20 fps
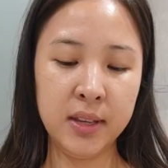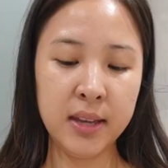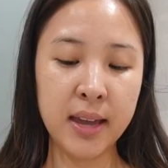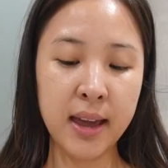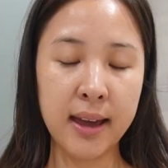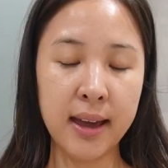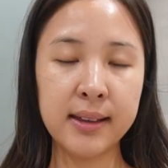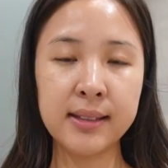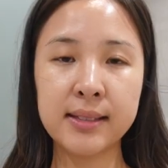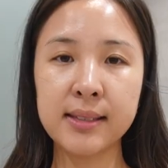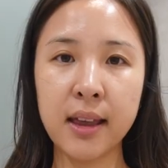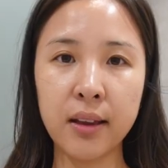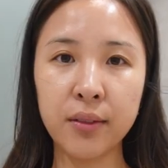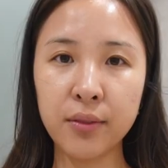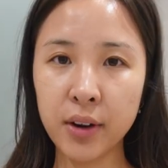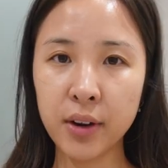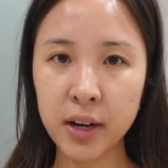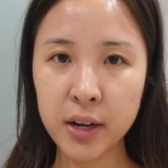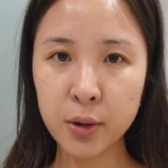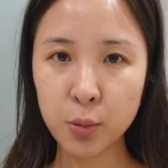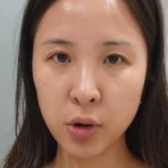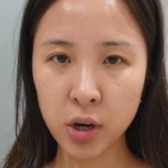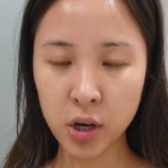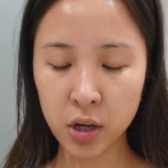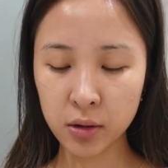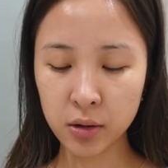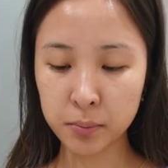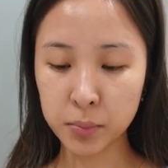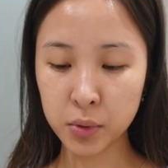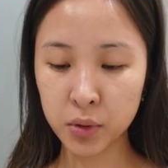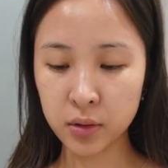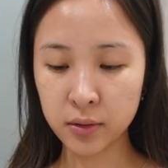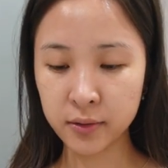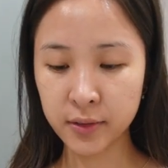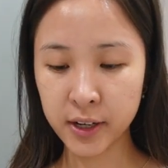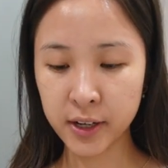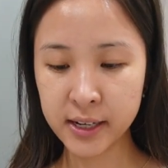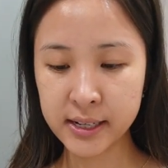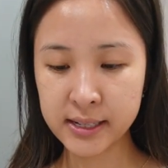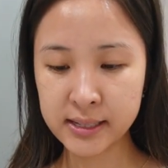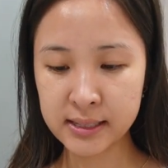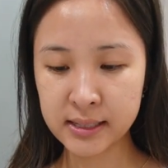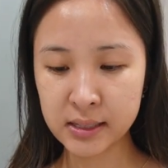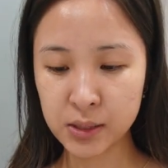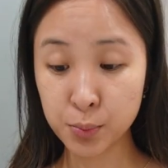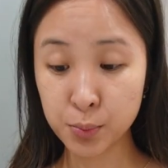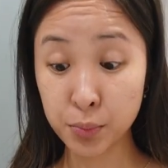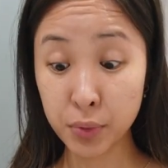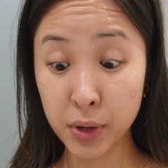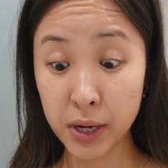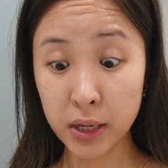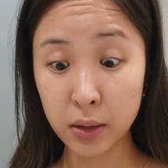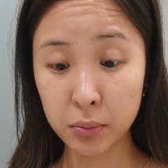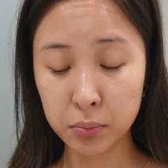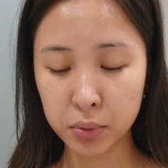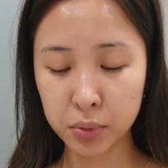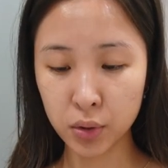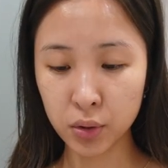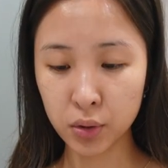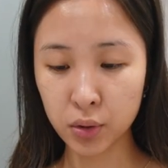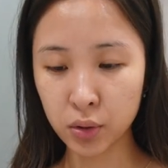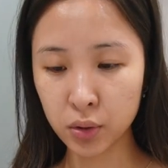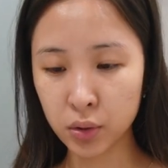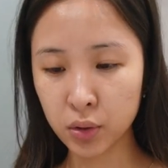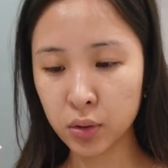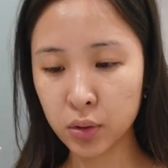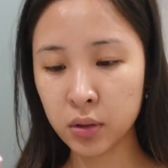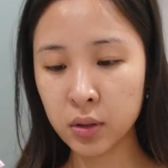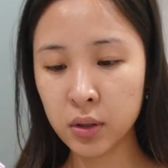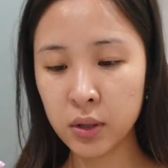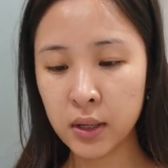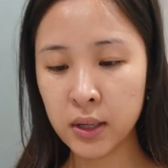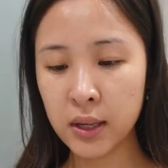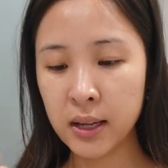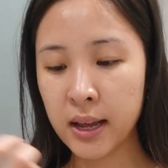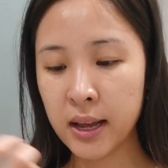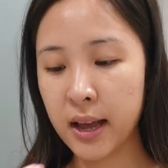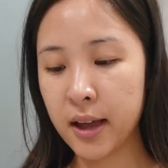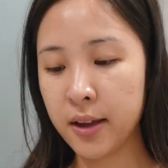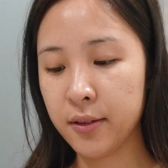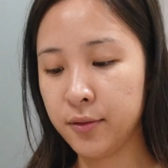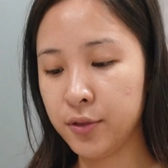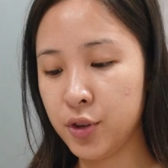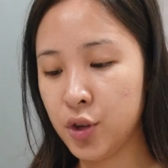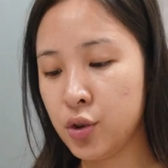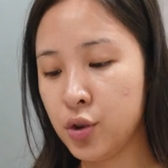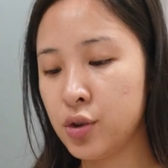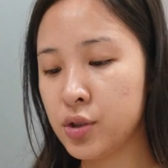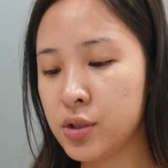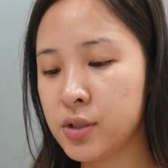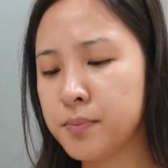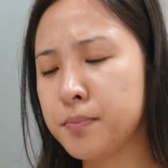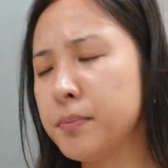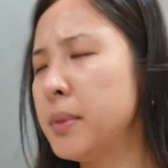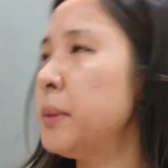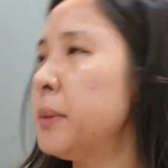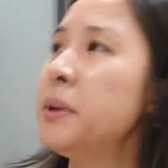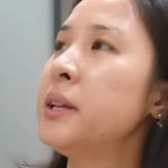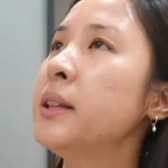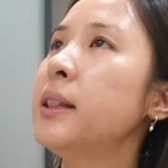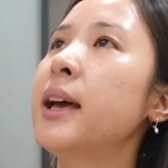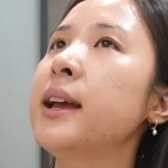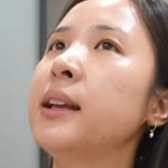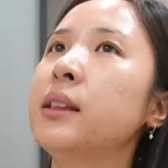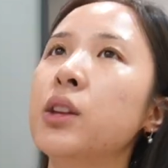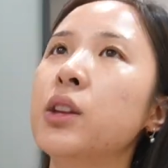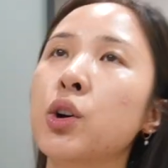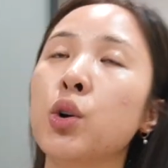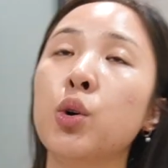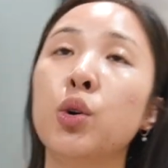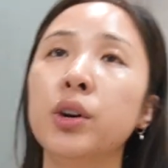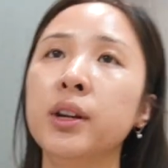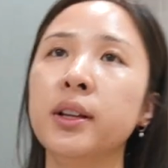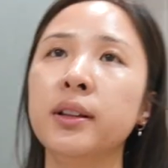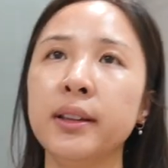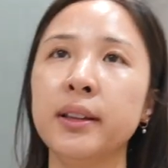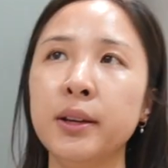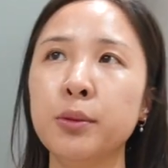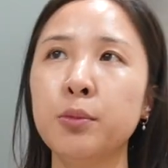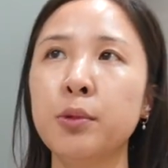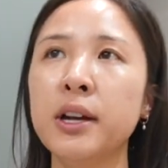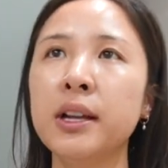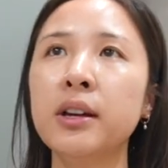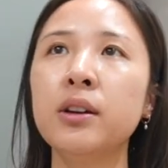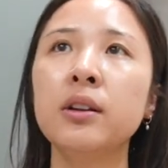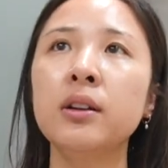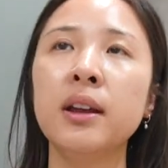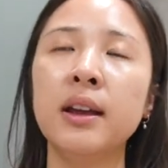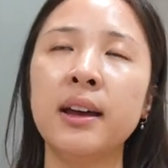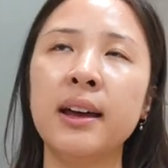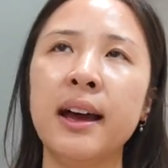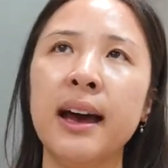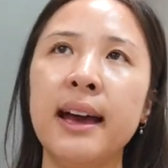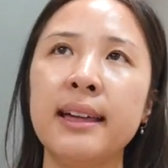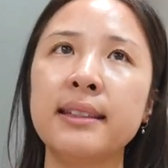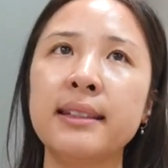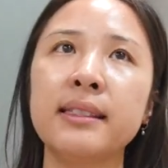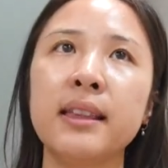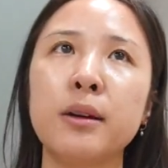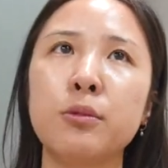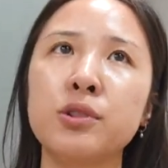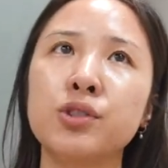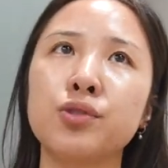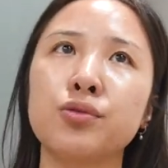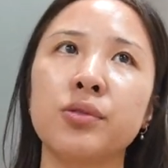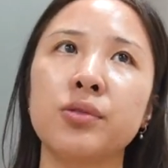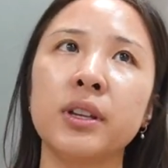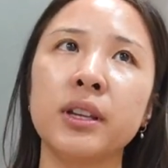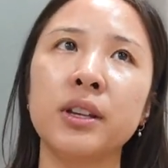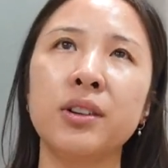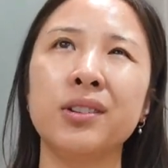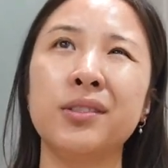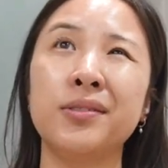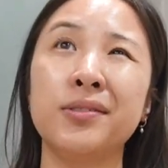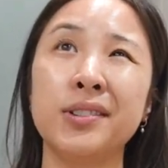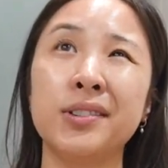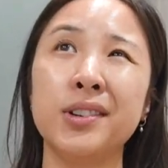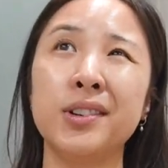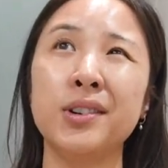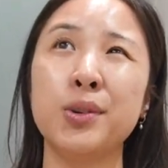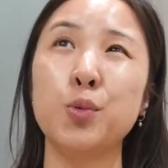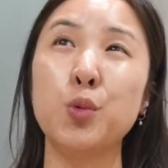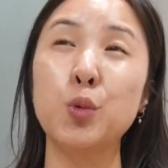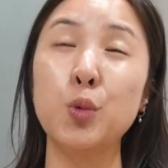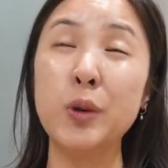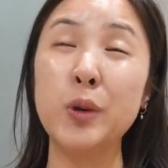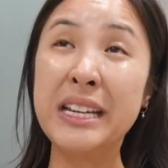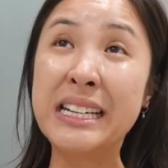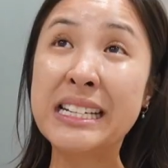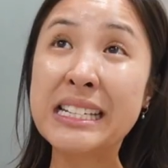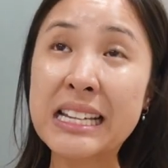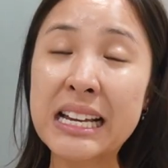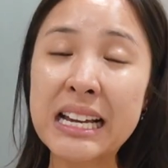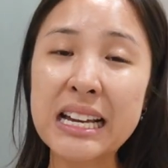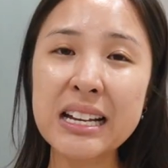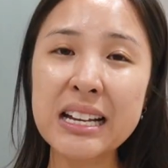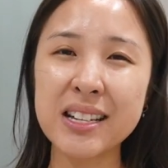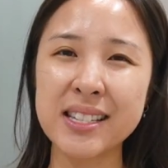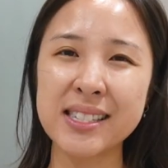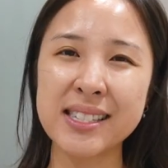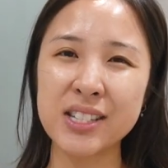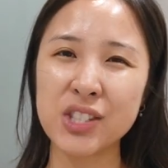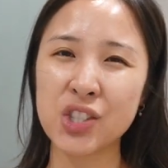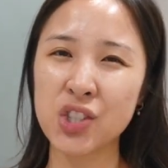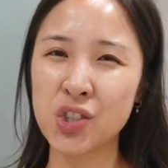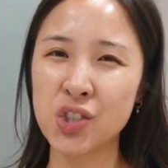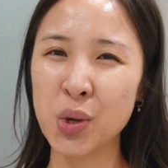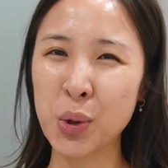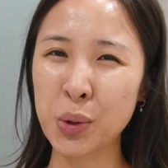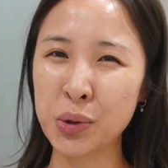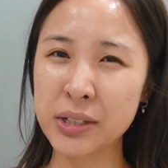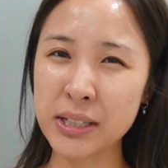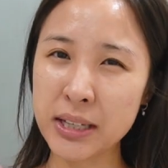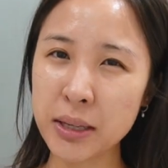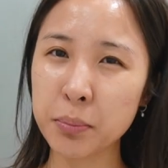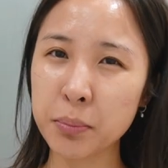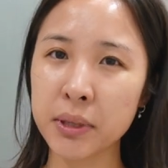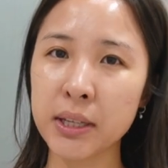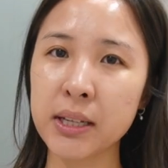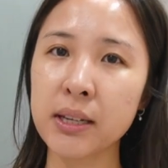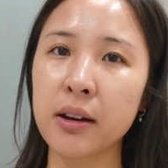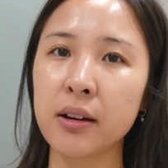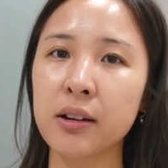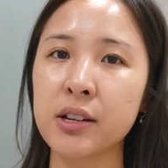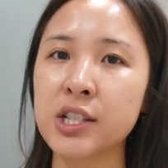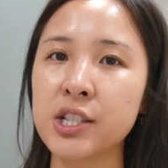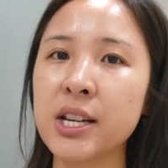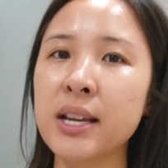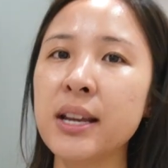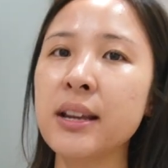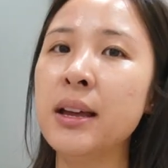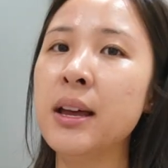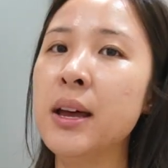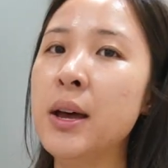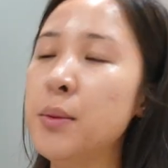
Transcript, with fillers: Yeah, it's like very workable, very spreadable. I've used maybe like the Caudalie one. I think that one's really good for winter because it's so deeply nourishing.